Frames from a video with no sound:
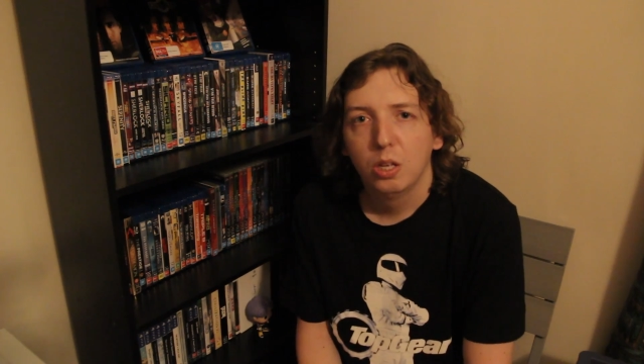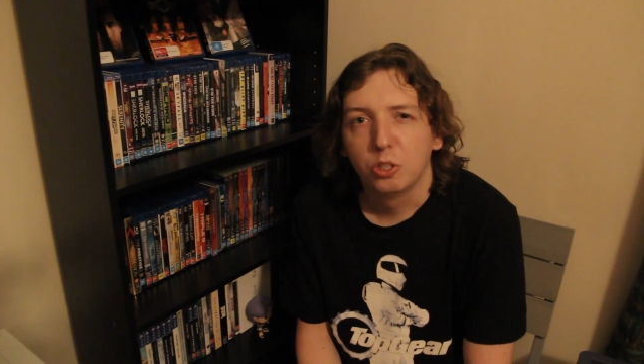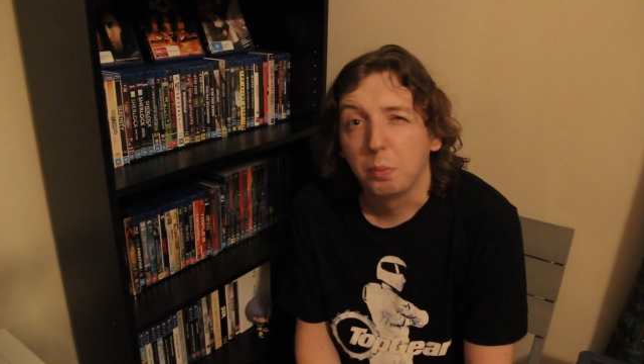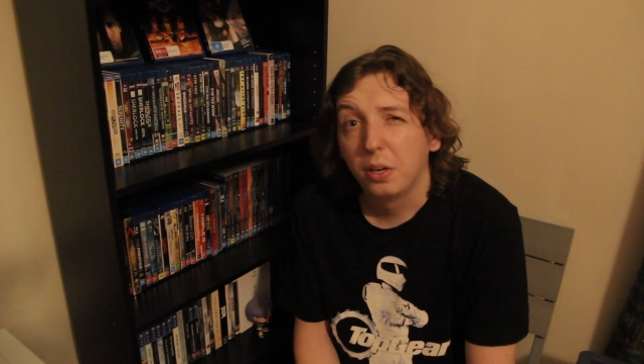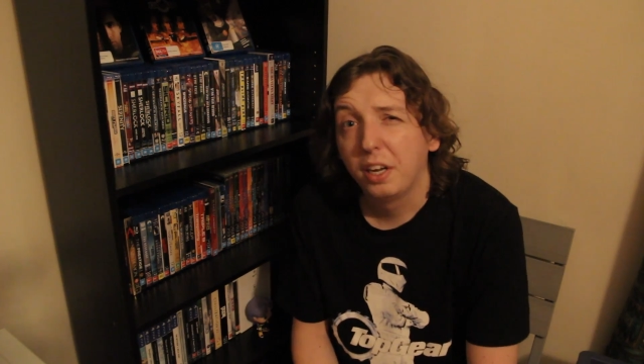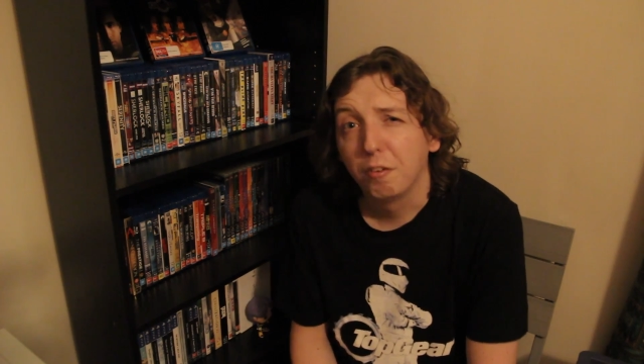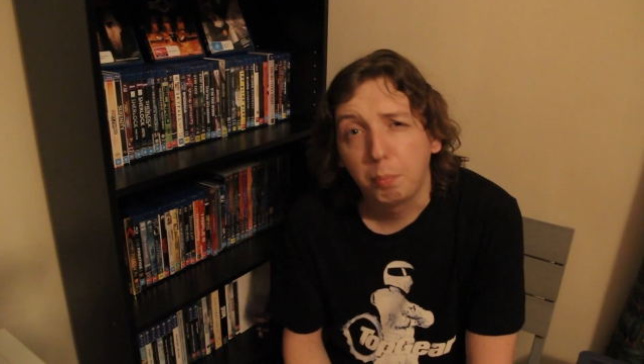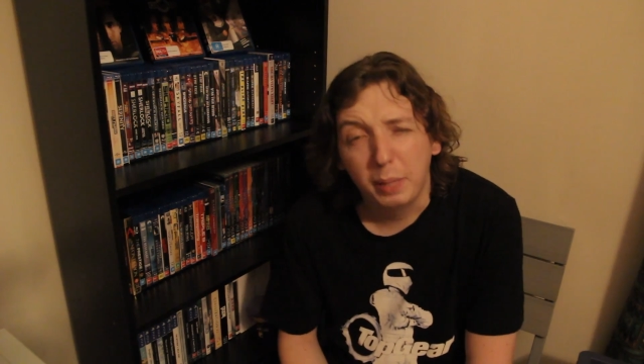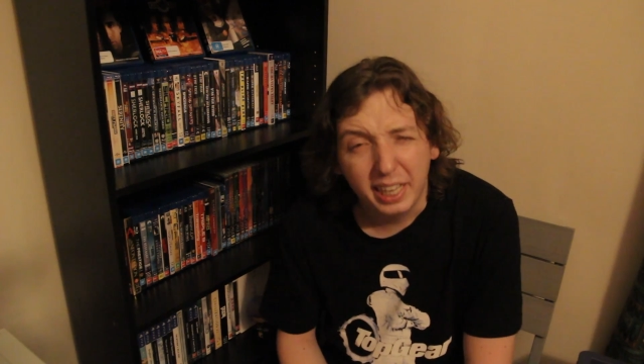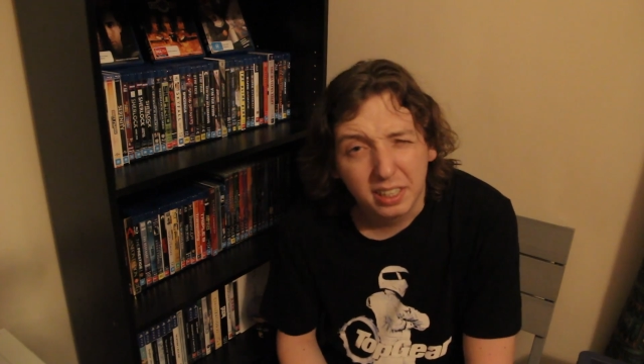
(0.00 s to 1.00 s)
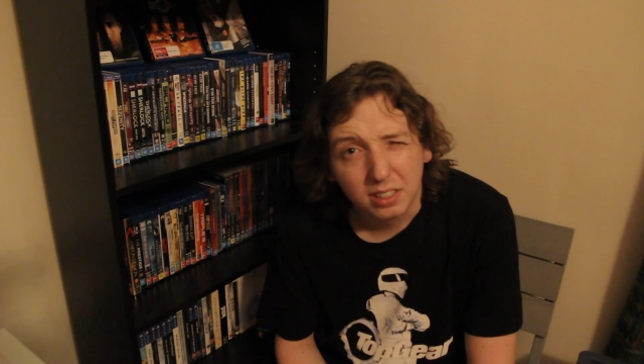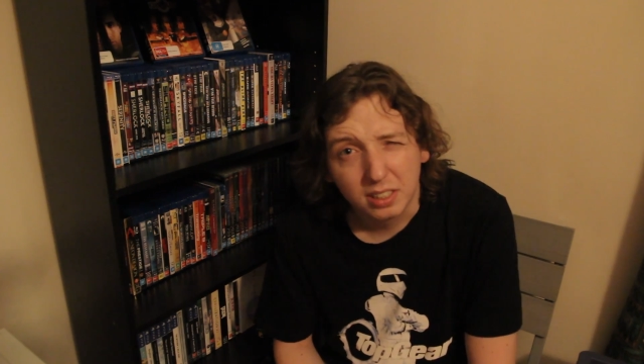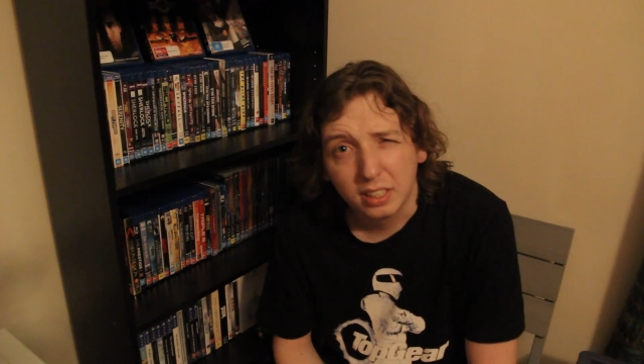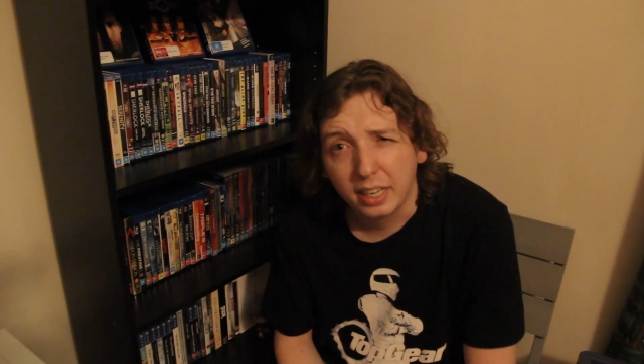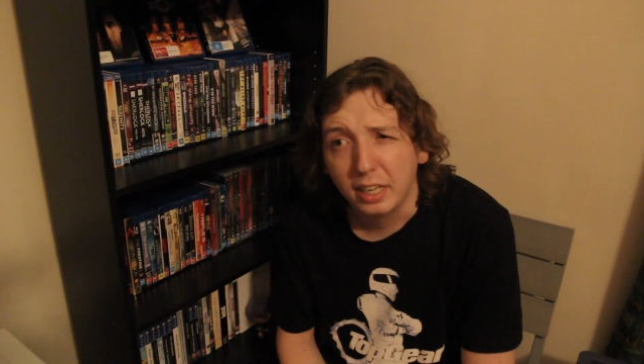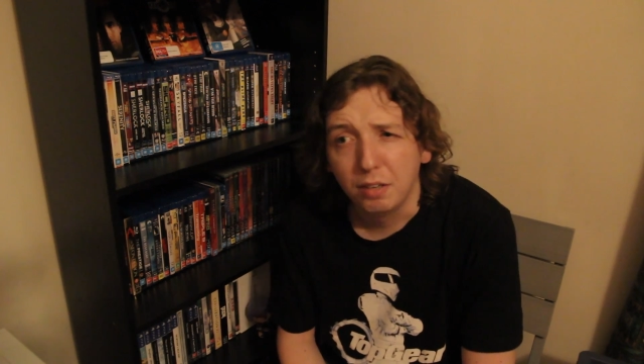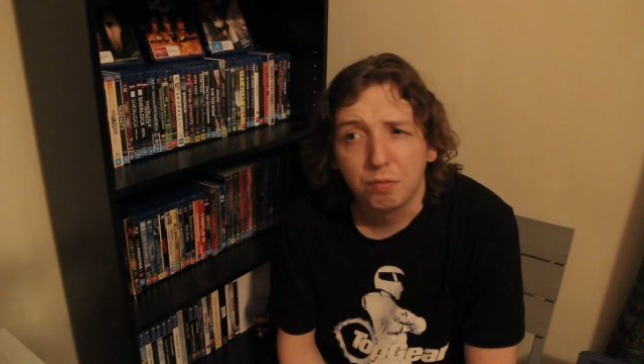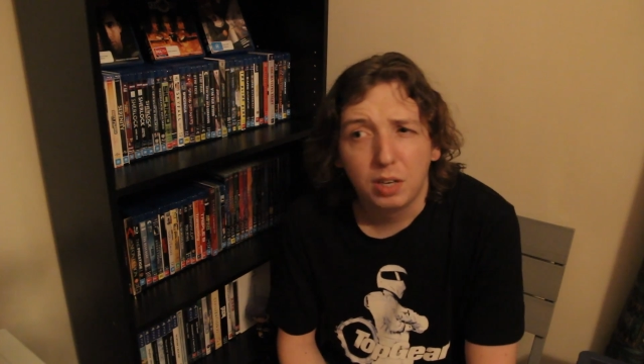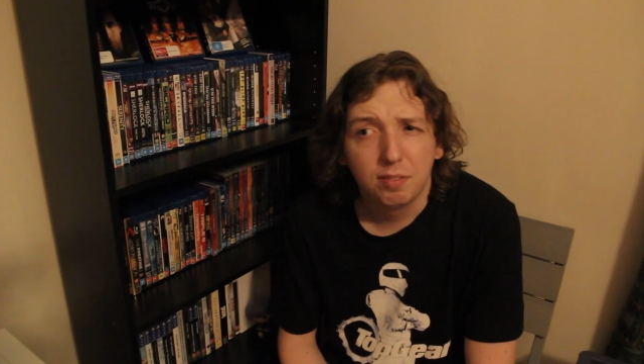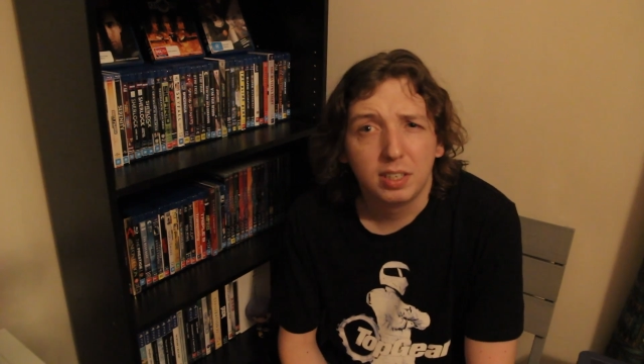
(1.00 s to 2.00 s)
So I'm going to give Pet a
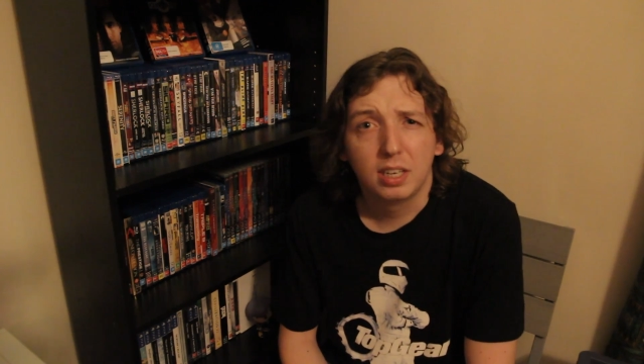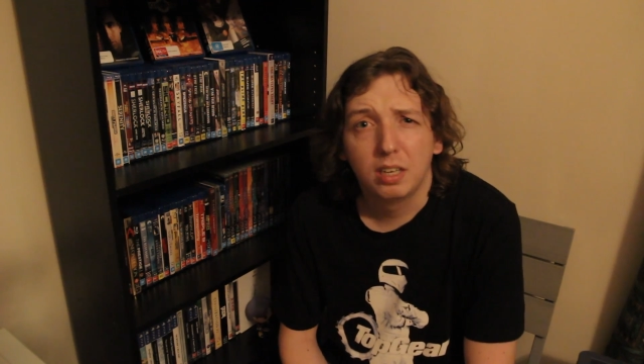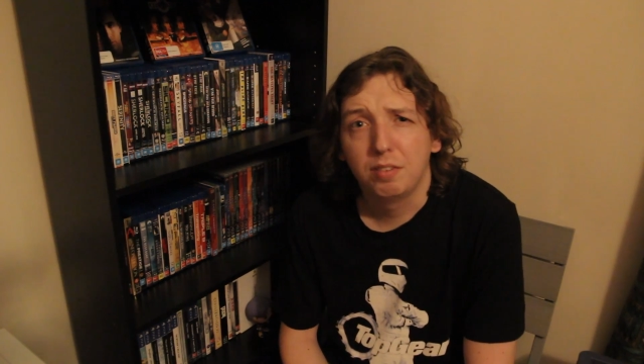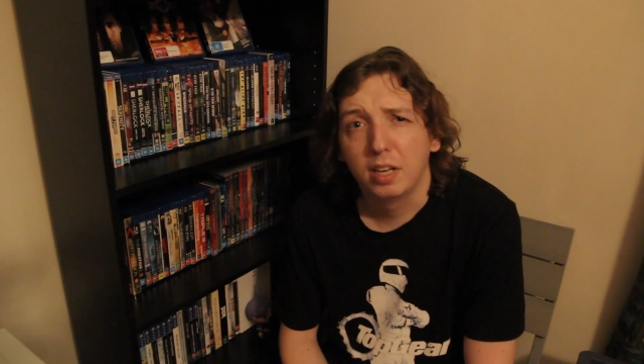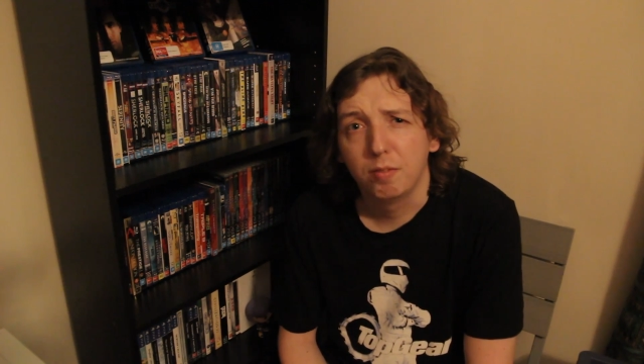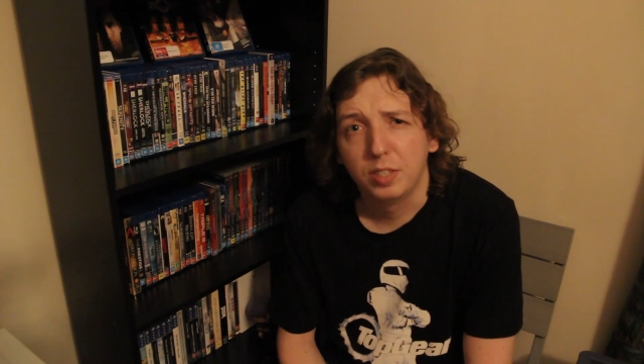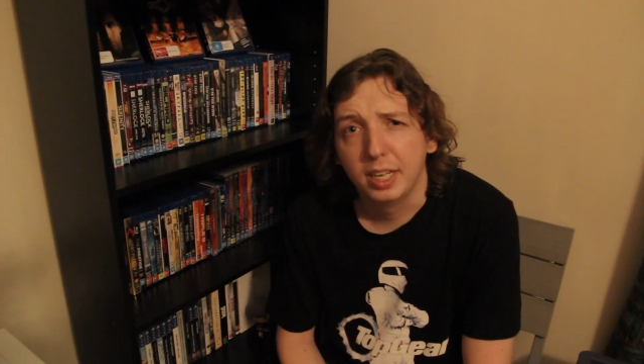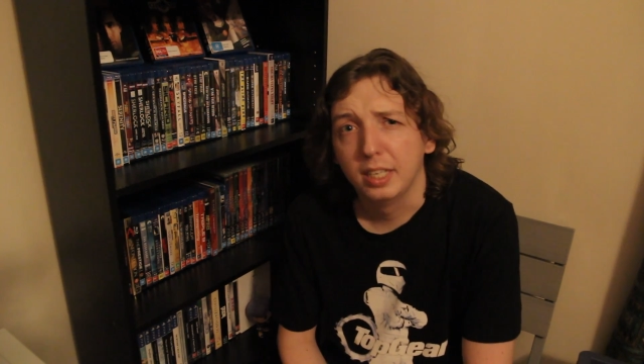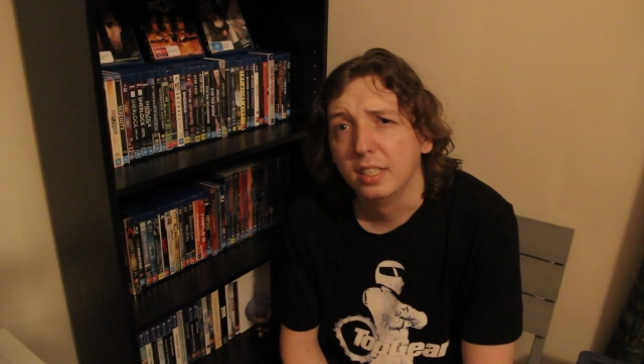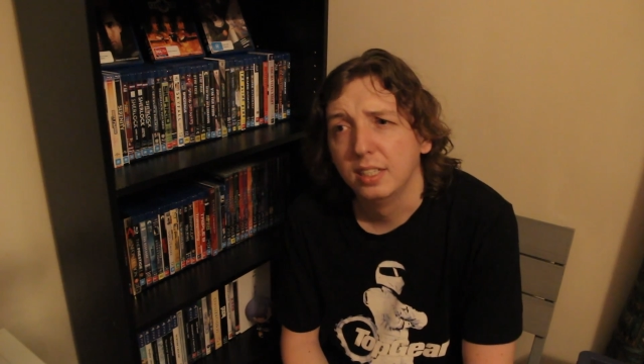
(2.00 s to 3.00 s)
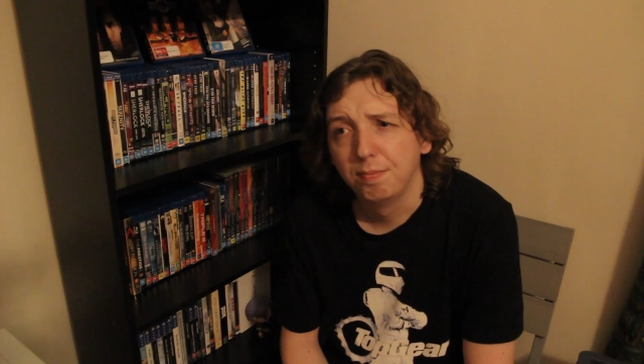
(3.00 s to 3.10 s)
5.5 out of 10.